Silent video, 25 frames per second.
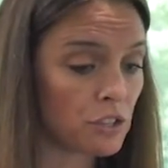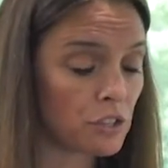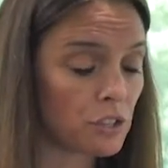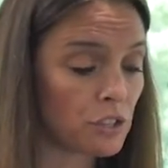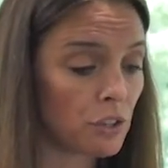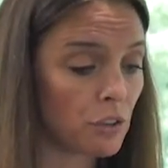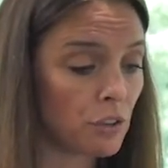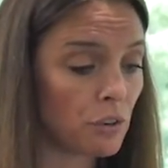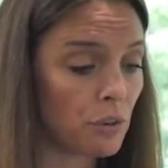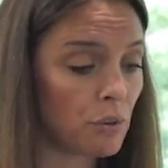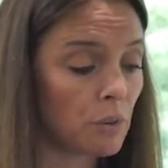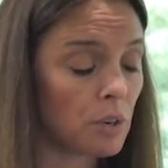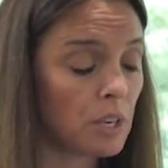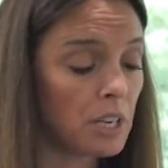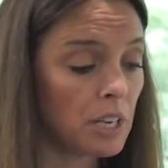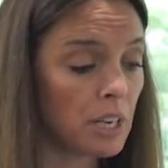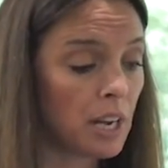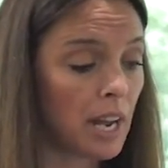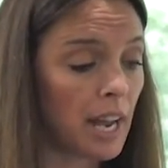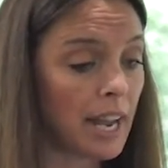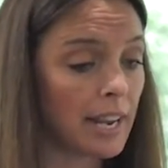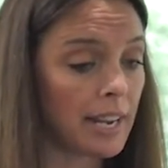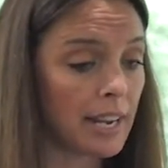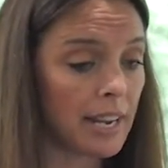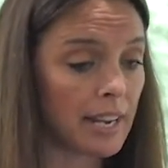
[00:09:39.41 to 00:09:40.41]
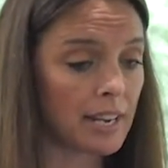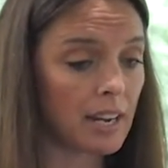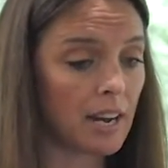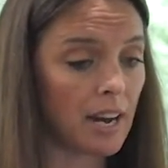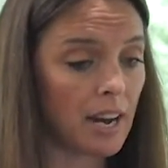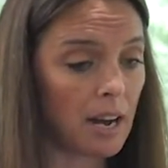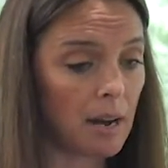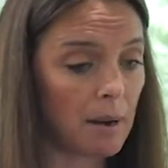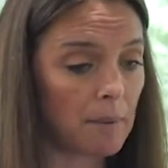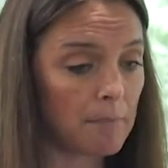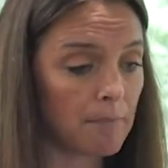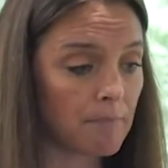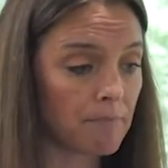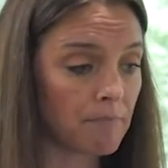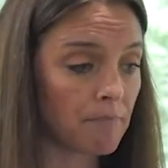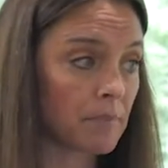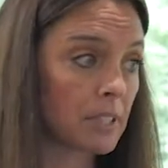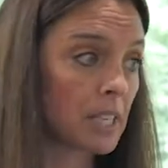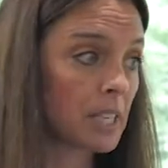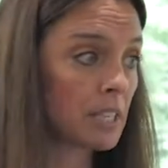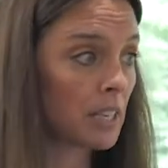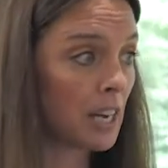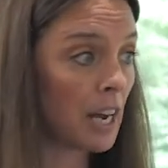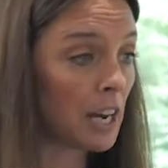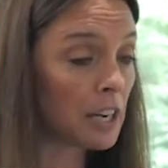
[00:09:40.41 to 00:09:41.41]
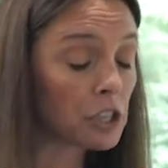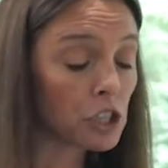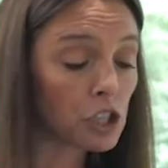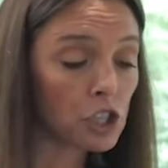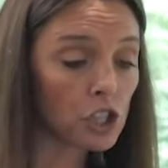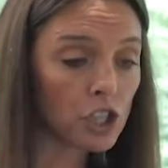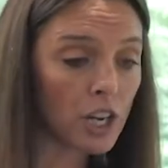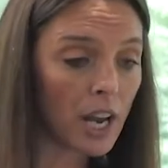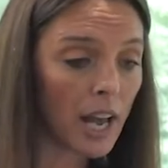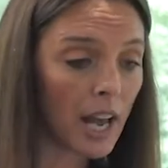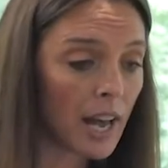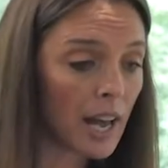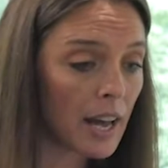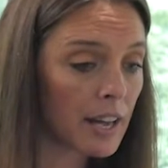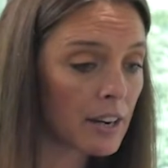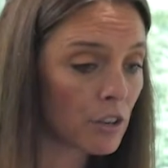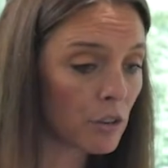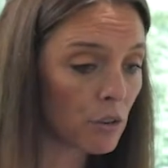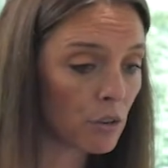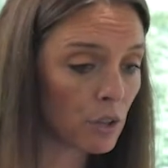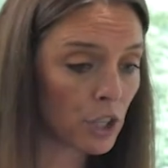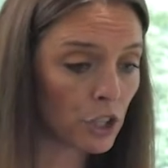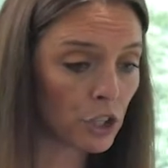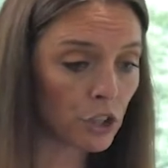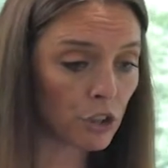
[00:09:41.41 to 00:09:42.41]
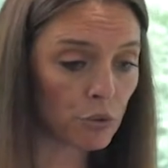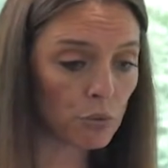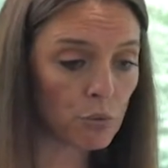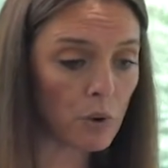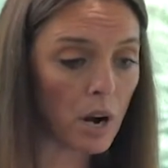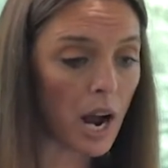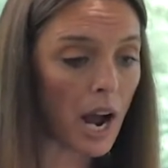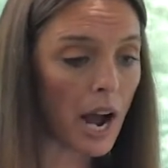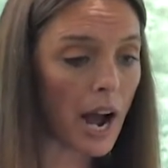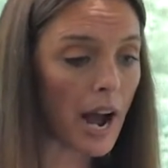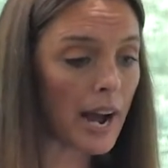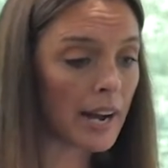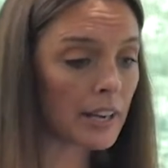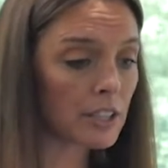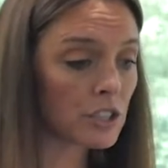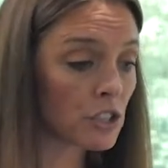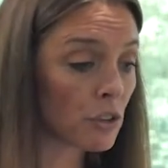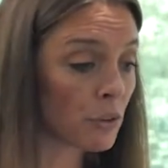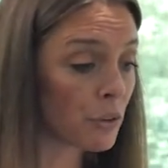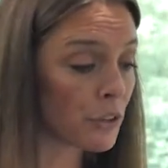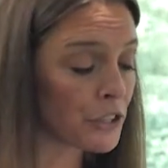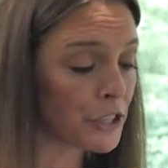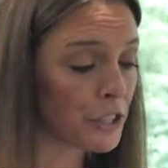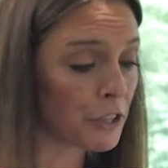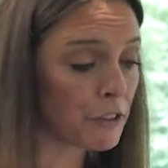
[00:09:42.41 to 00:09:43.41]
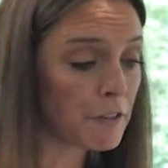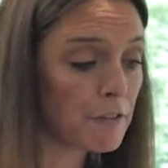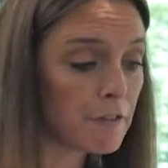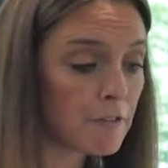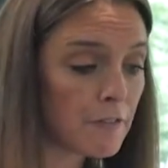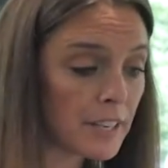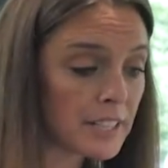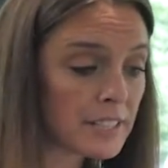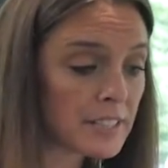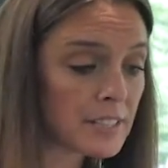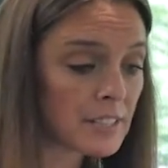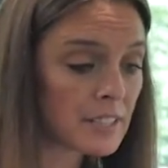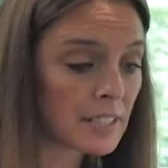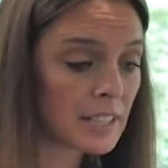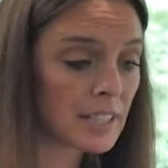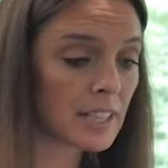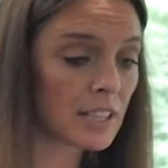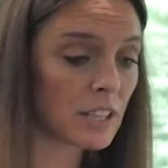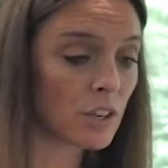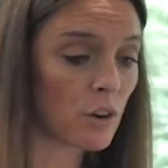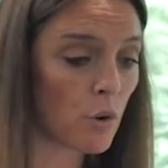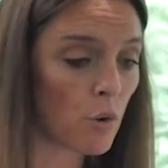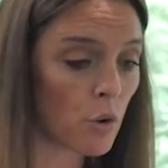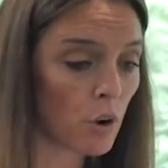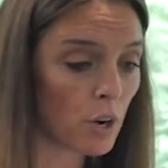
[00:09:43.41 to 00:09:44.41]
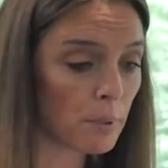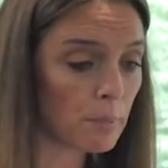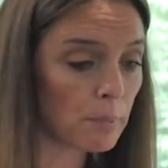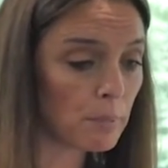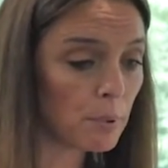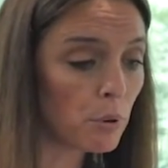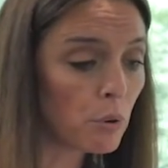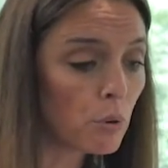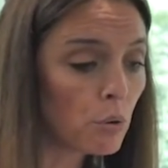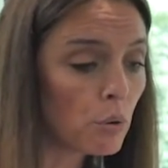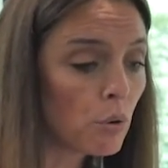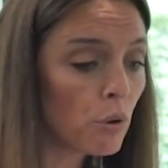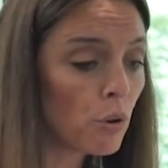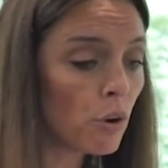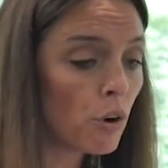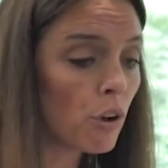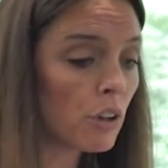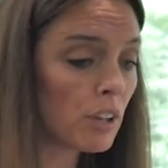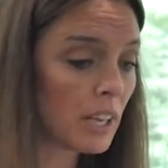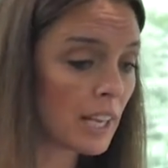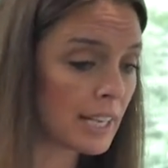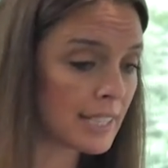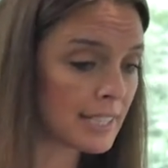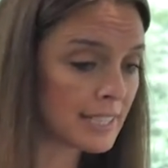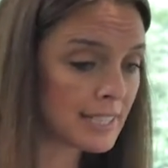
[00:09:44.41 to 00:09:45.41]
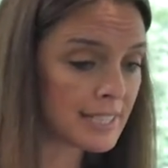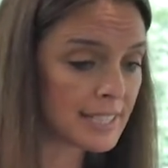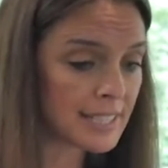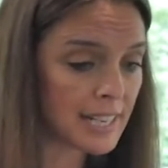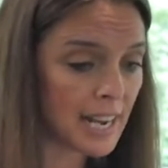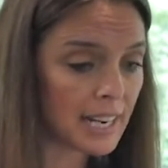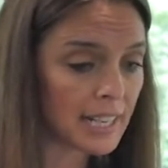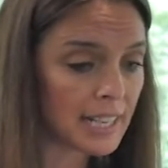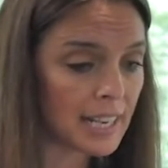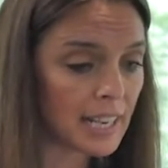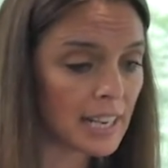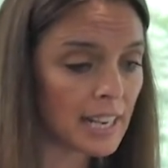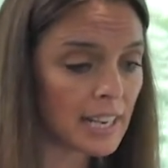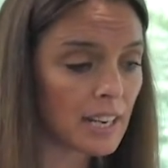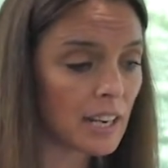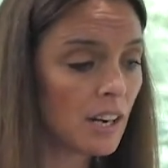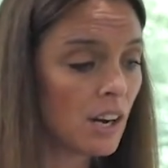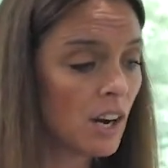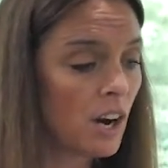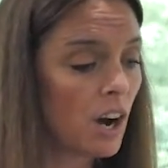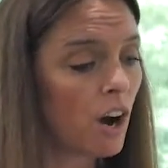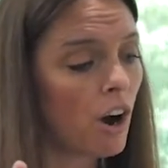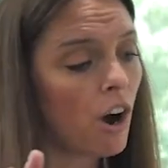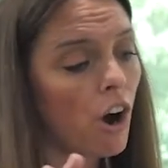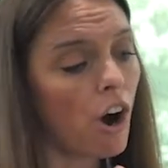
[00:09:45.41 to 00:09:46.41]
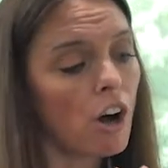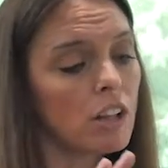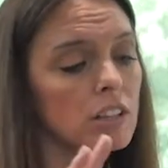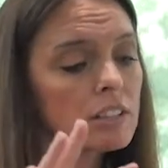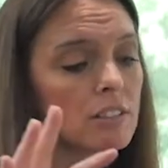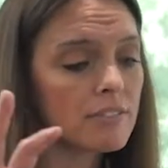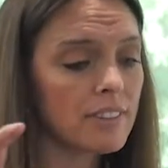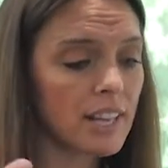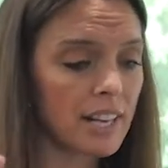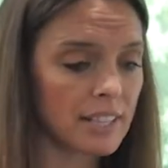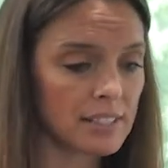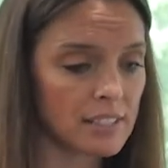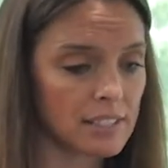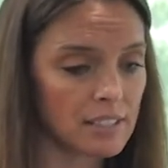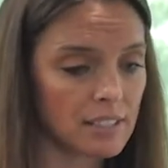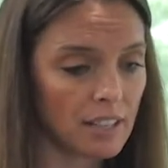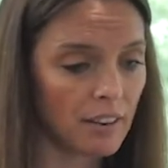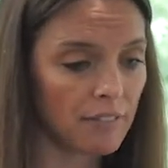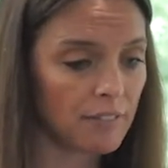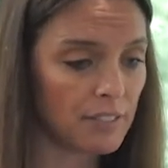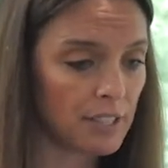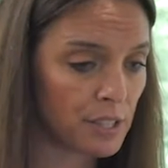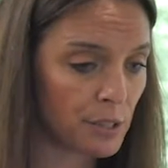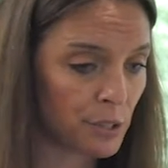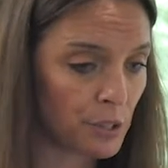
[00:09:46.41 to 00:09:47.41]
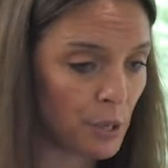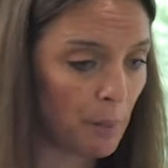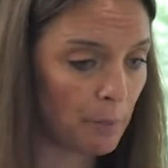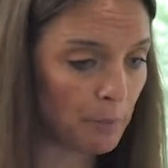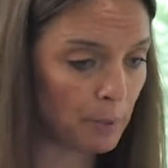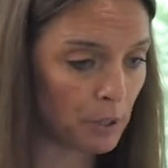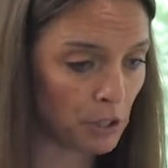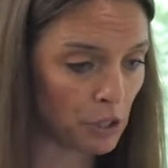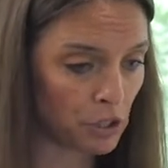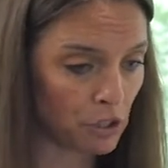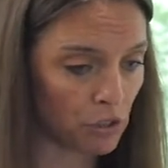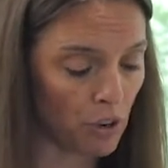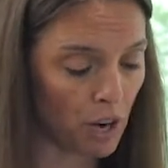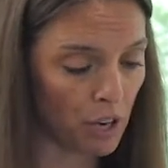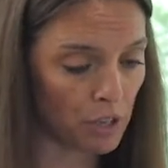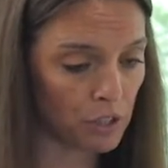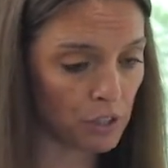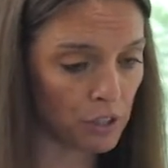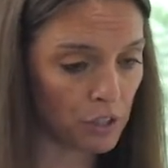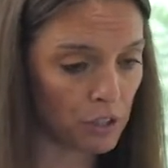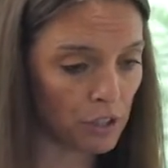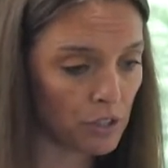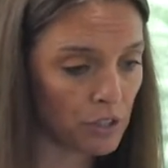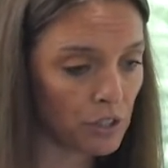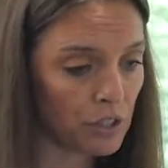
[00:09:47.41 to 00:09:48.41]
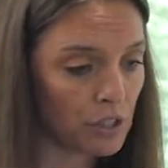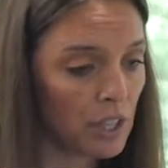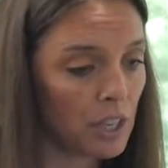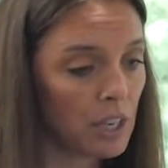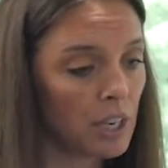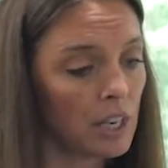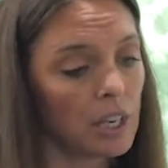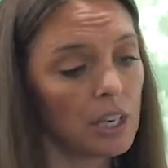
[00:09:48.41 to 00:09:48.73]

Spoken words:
So a shed or a garage or your fencing or a pool and decking, all of that stuff is separate structures.